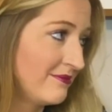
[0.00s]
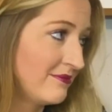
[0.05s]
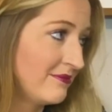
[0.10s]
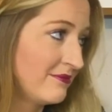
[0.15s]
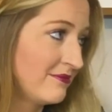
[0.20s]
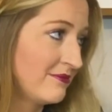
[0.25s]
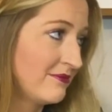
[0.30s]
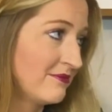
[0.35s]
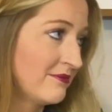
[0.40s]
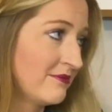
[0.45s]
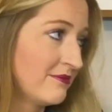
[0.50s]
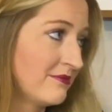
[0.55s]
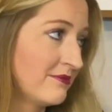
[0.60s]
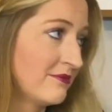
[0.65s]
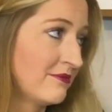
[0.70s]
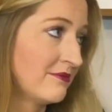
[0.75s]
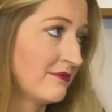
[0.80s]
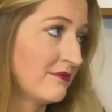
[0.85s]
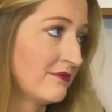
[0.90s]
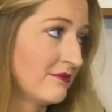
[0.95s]

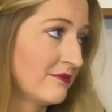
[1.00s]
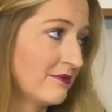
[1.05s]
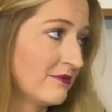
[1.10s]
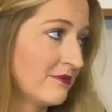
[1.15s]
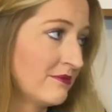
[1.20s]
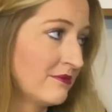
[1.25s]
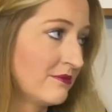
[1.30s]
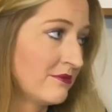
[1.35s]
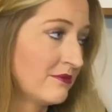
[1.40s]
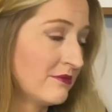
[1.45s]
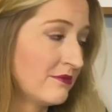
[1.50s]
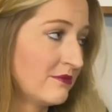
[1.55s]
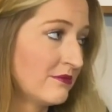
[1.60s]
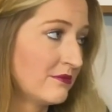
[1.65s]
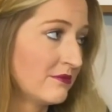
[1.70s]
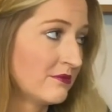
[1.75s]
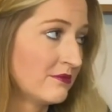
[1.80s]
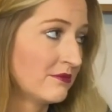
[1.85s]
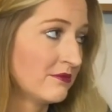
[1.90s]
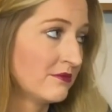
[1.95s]

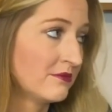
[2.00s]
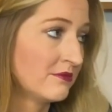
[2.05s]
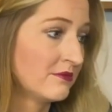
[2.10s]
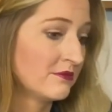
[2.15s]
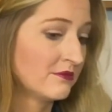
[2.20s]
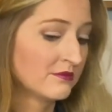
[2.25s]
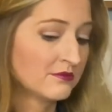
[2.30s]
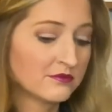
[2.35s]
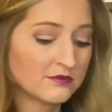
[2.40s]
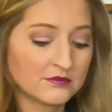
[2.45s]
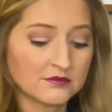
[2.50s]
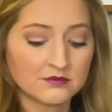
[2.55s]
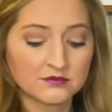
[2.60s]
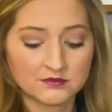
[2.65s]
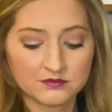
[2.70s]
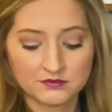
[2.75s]
[no speech]